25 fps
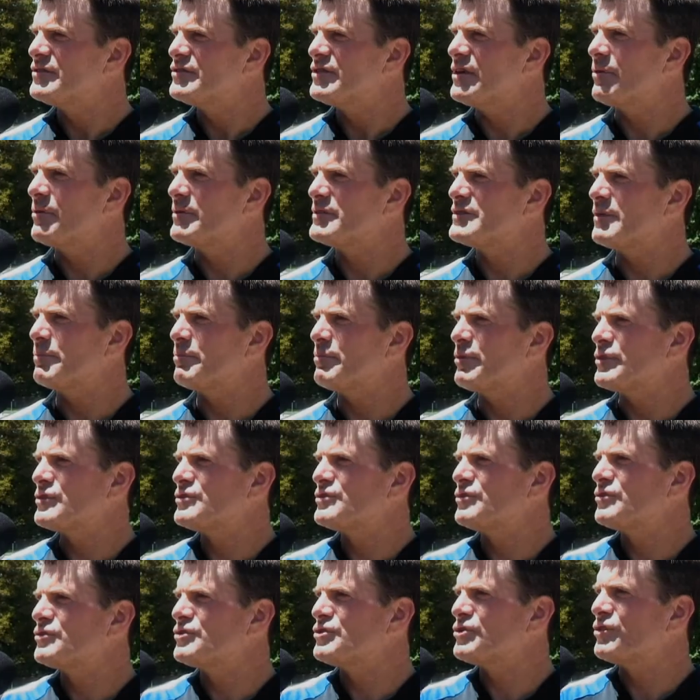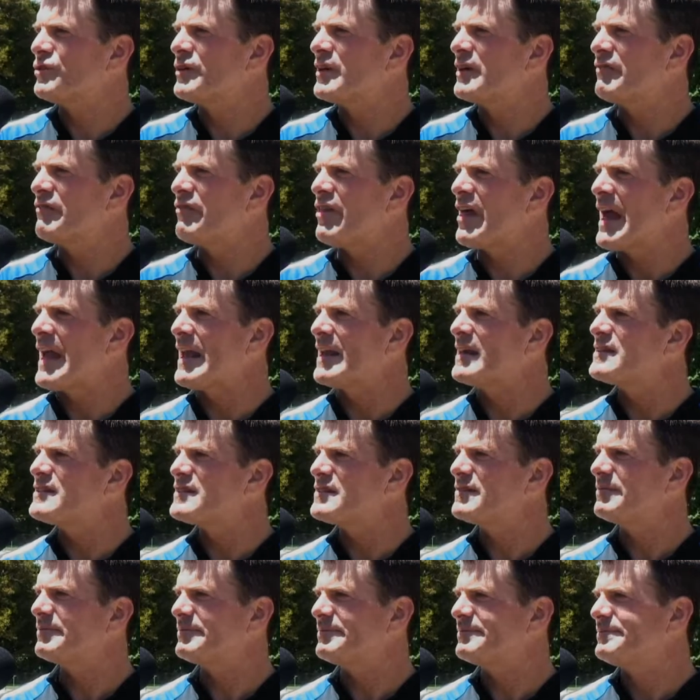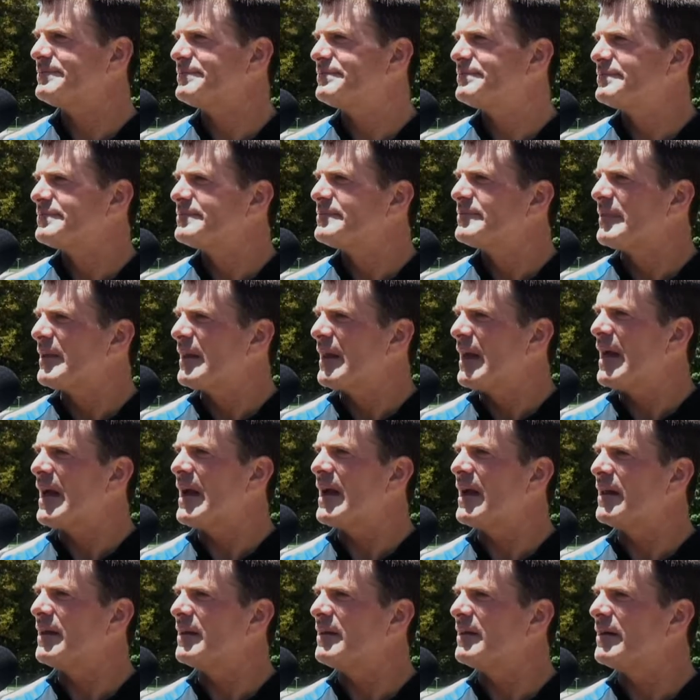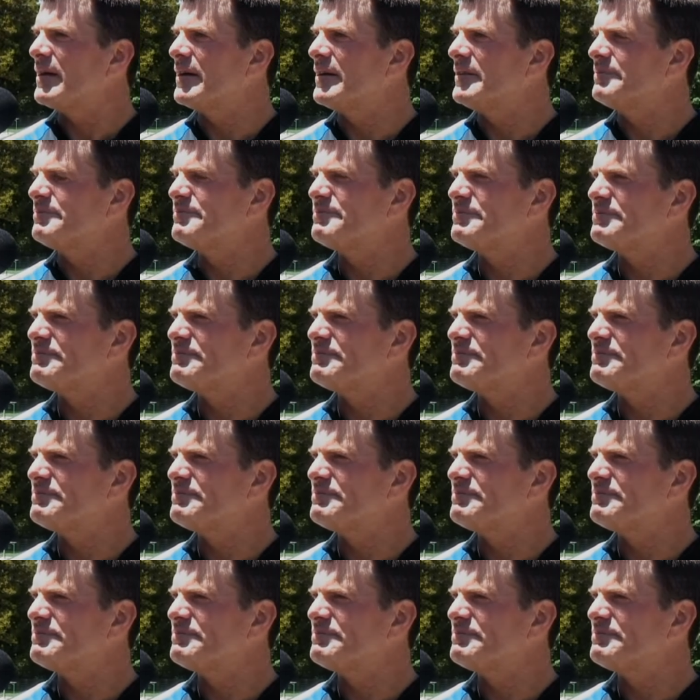You know, it's a personal journey of thanks, and um,